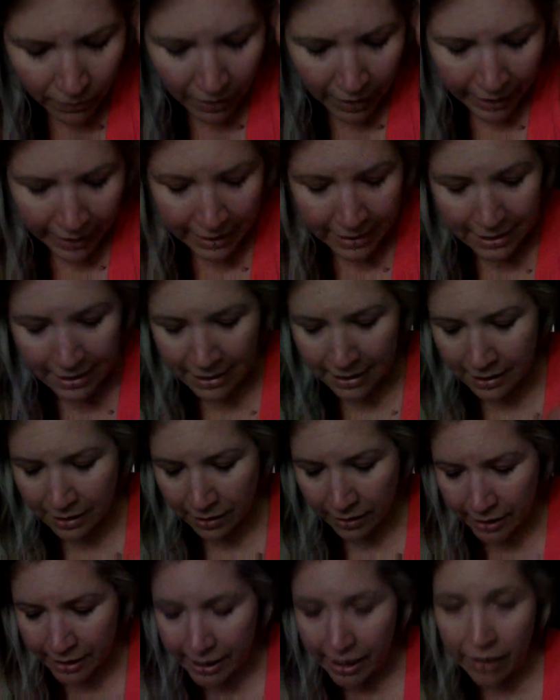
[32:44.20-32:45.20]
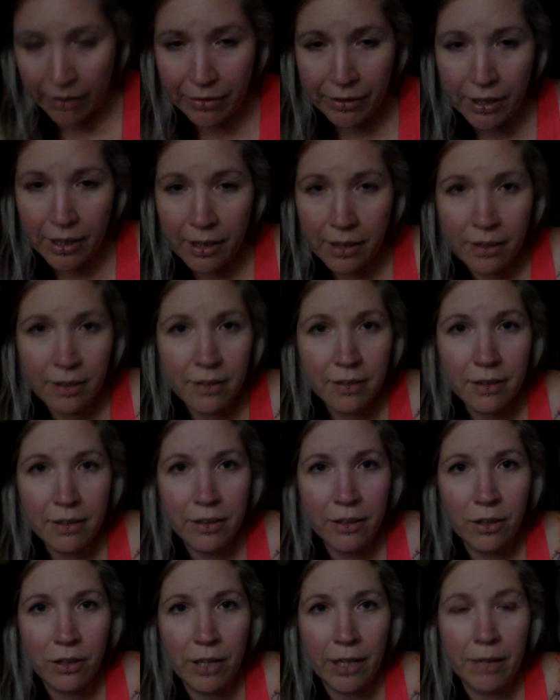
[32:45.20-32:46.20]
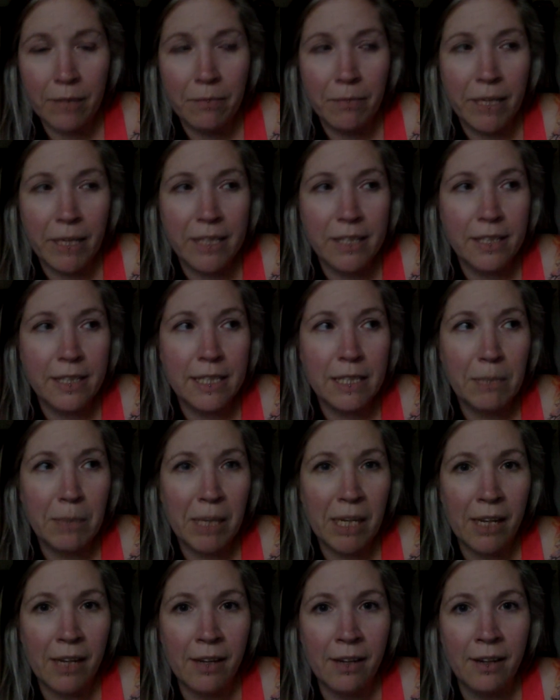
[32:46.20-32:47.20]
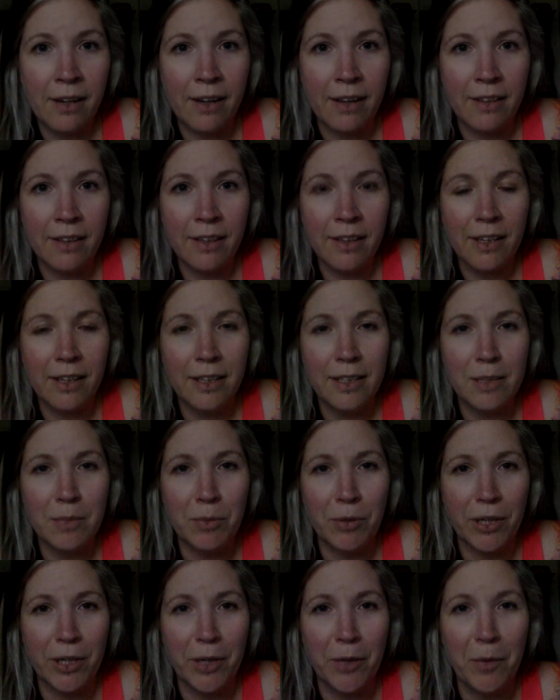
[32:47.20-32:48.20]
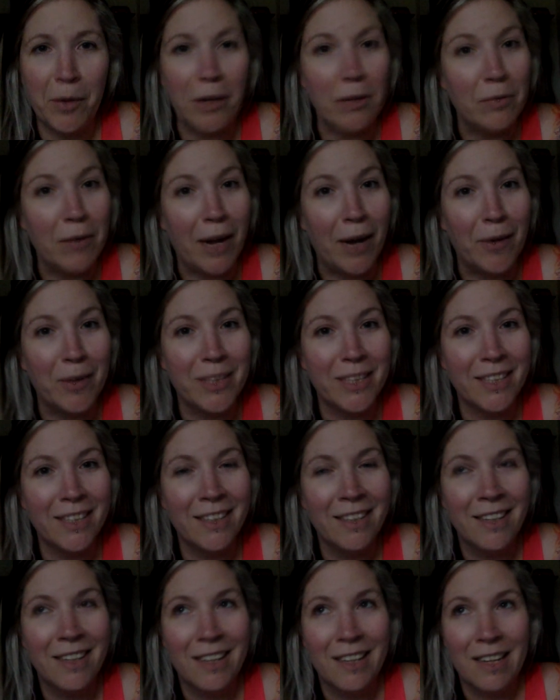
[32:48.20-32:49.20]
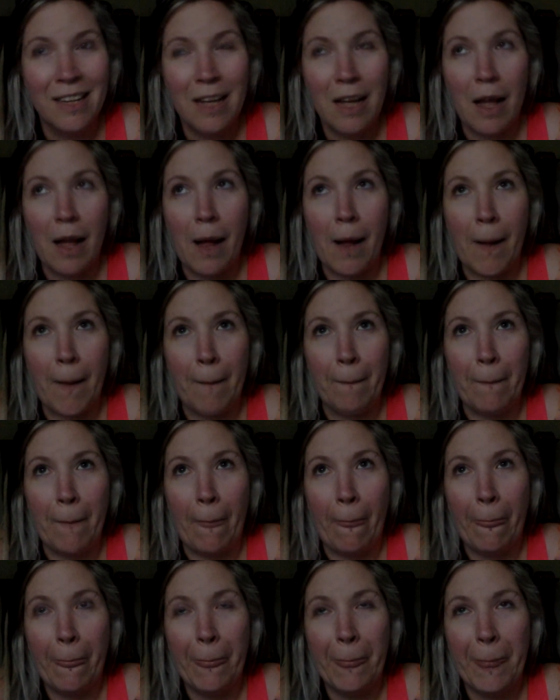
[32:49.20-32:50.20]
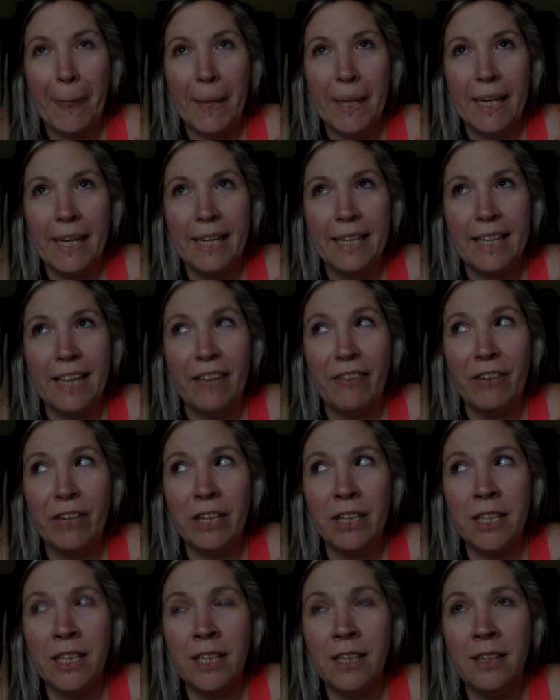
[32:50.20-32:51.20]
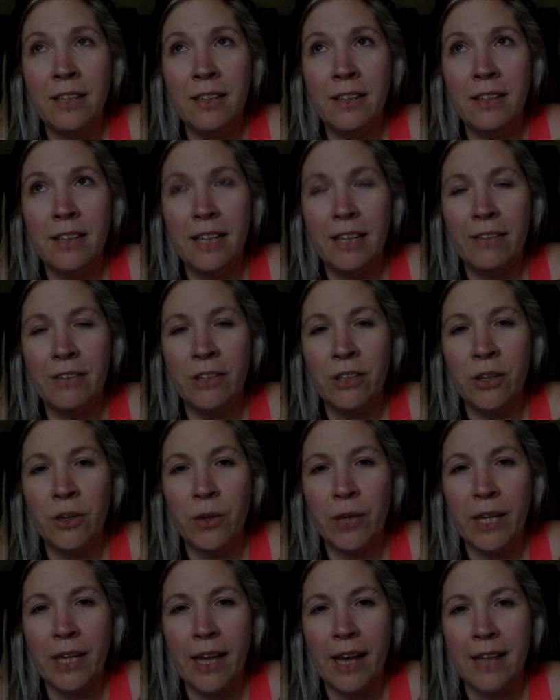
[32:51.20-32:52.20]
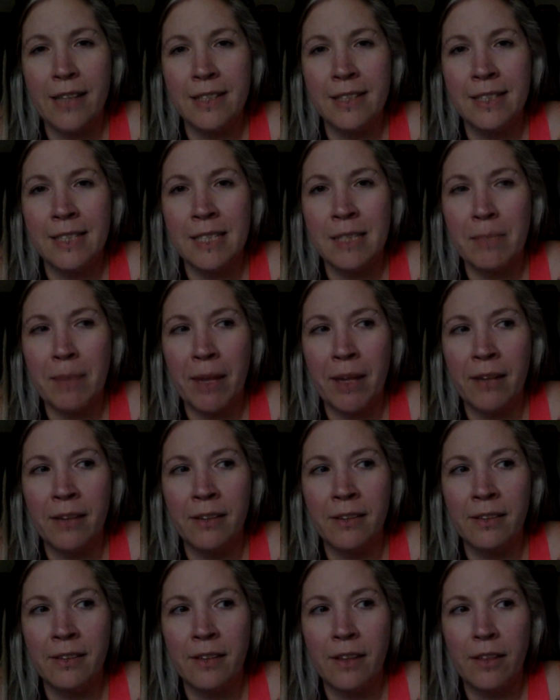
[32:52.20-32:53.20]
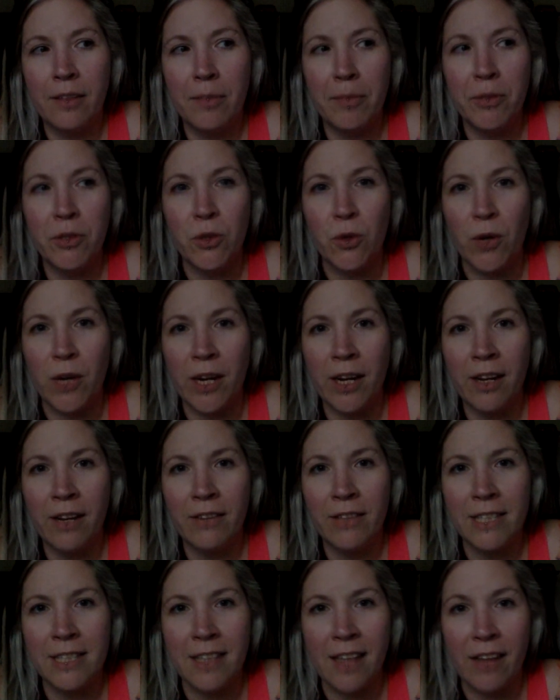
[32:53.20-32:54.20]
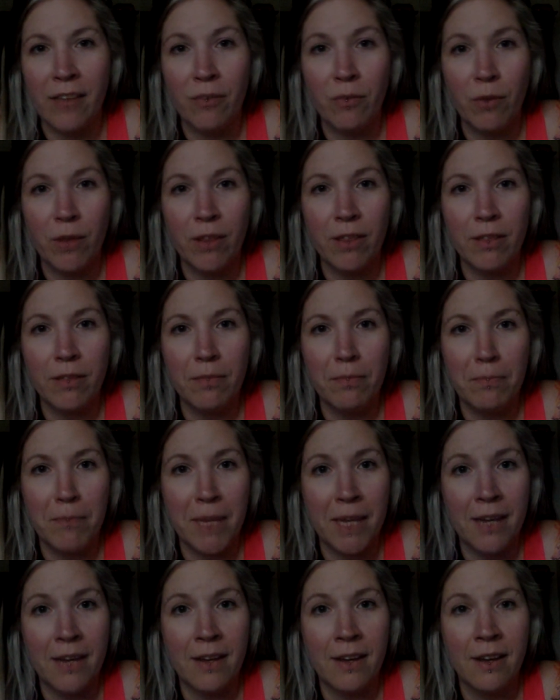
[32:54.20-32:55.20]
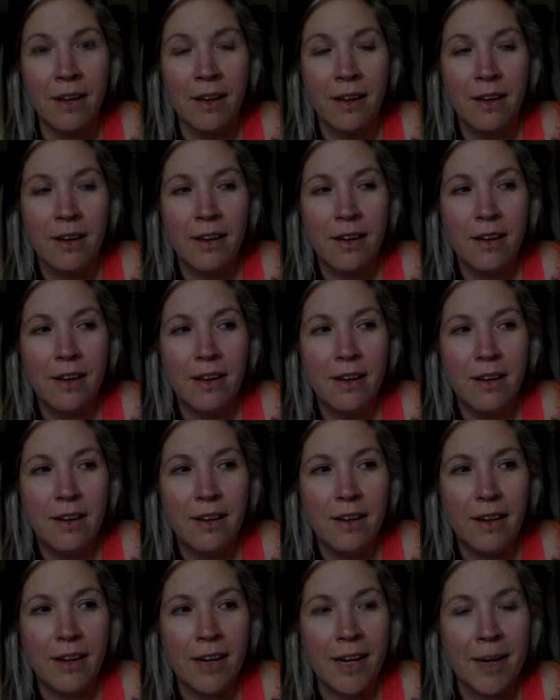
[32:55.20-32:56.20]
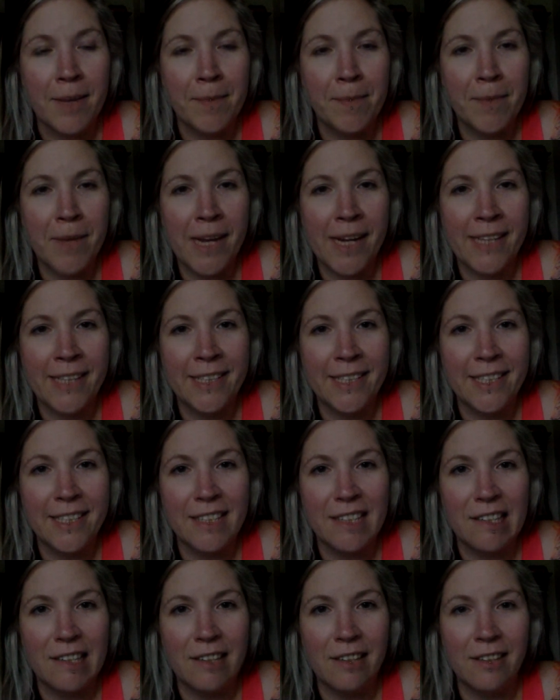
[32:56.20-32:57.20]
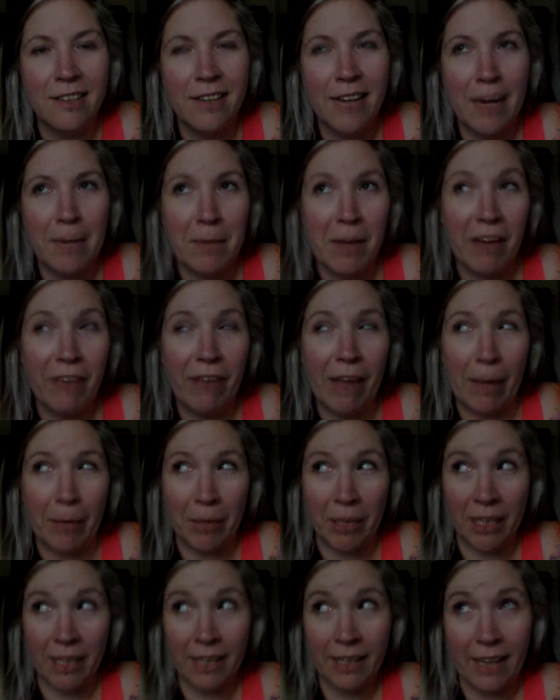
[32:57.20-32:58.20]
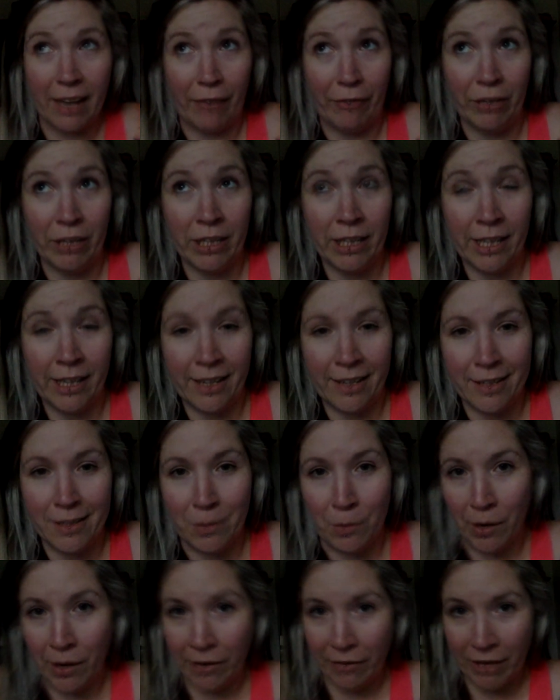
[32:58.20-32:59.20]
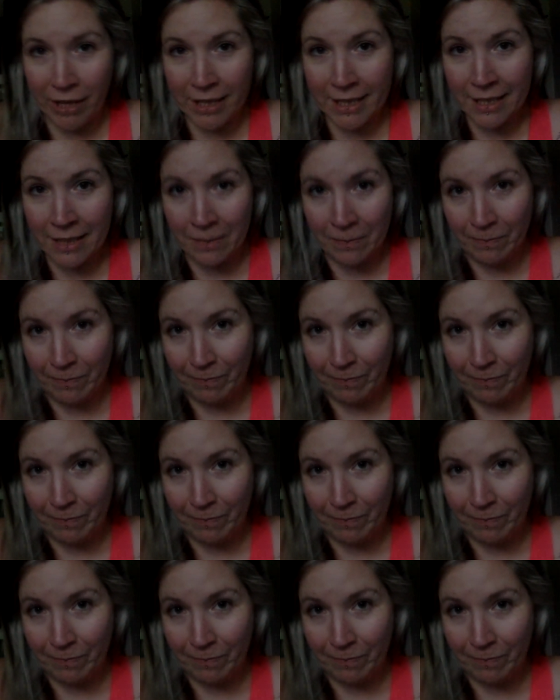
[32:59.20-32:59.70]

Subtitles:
He's healthy, like, mentally speaking. I think he's pretty well-rounded. He definitely, even though he hasn't spent the majority of his life with me and his sister and my family, he definitely is one of us.